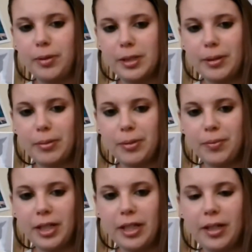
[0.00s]
That's pineapple.
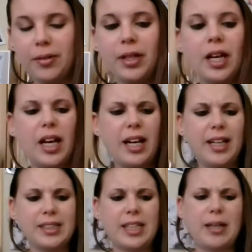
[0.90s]
There you go. And
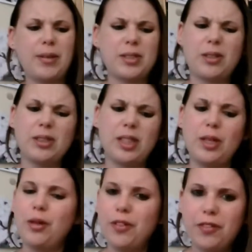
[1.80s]
it's um, it's called a
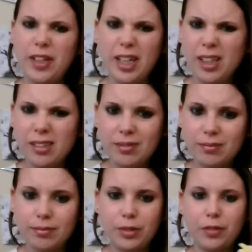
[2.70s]
Yufi
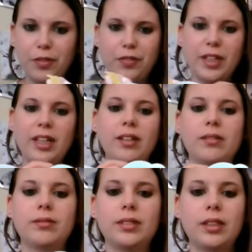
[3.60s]
or Fuffy.
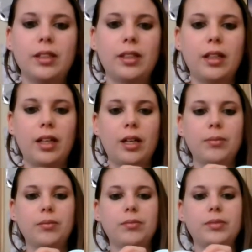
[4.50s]

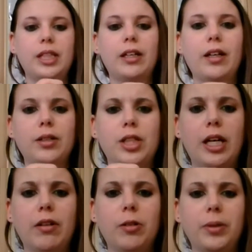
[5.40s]
I'm ter-
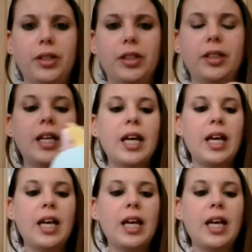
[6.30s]
terrible.